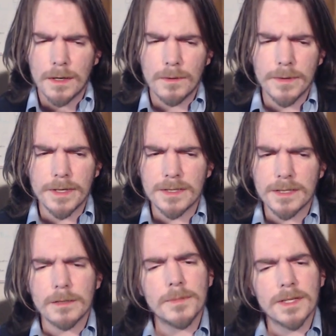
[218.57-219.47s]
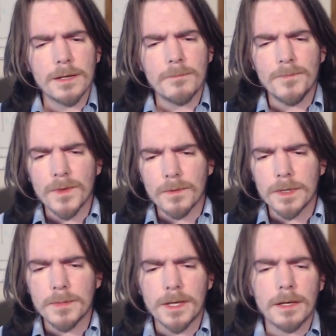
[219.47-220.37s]
real deal, but then
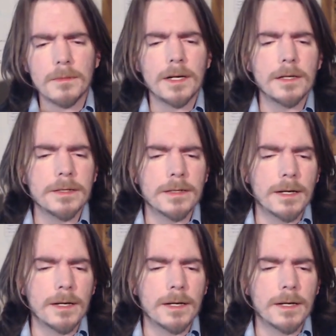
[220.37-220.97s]
when it became clear